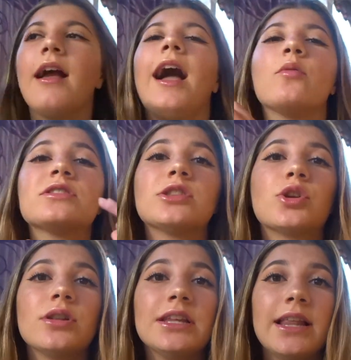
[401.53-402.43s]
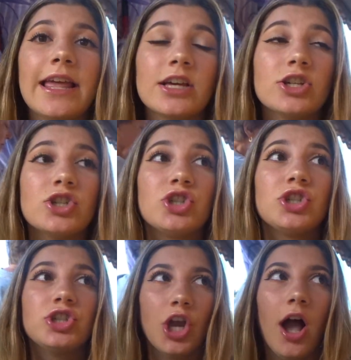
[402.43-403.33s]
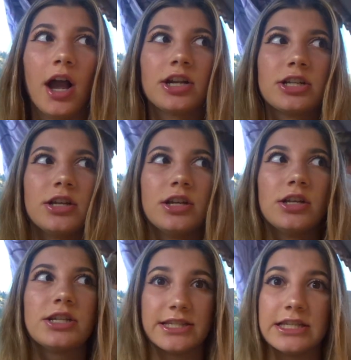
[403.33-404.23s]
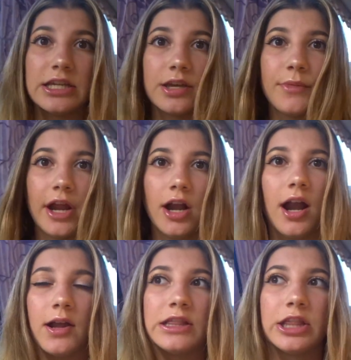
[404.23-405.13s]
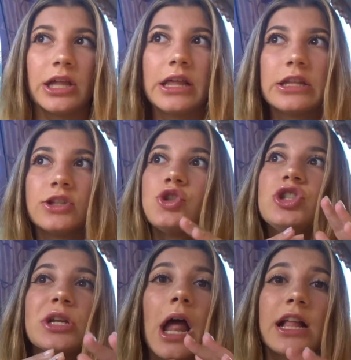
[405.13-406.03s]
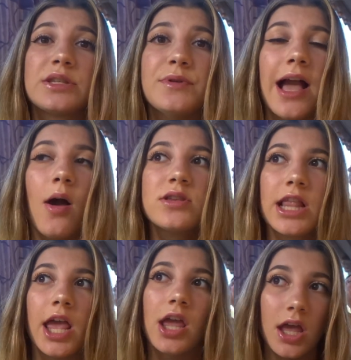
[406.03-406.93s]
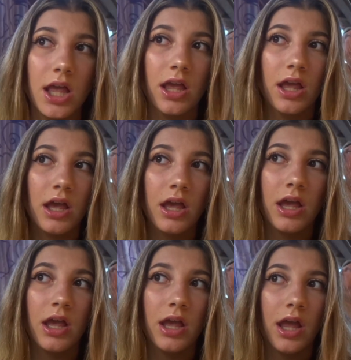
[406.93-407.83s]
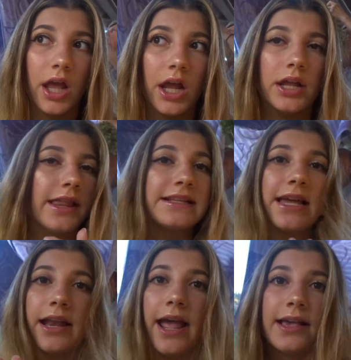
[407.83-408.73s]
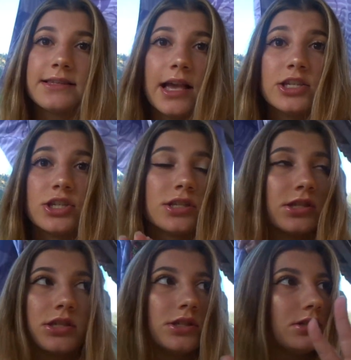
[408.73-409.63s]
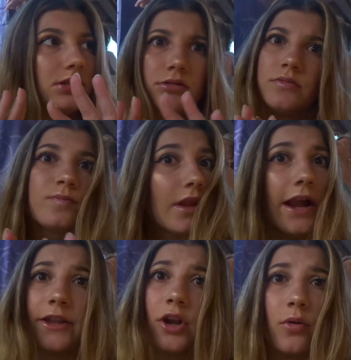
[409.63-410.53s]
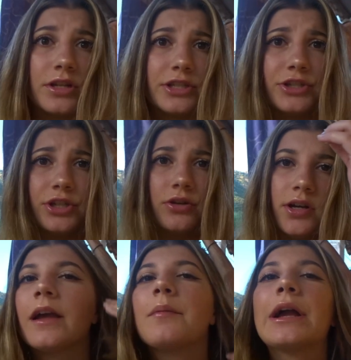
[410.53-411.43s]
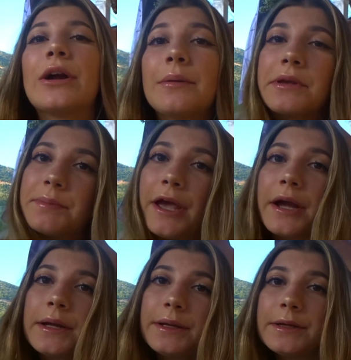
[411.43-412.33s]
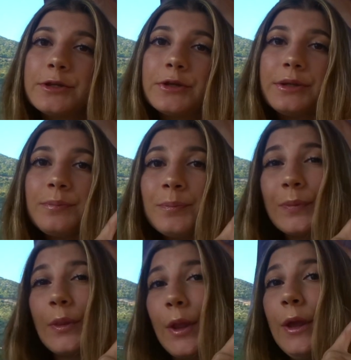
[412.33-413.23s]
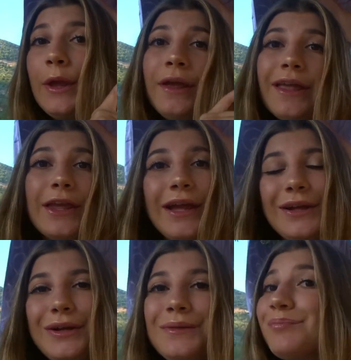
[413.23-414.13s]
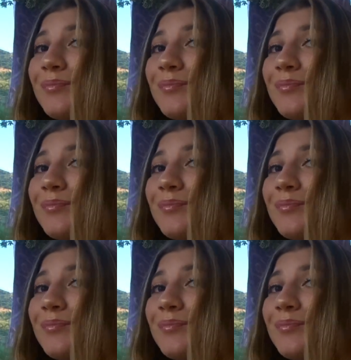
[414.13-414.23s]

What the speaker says: I was literally, like, shocked to see him there. I, like, did not speak. I was, like, dead ass. I didn't know what to do. Okay, my grandma's back. She's, yeah.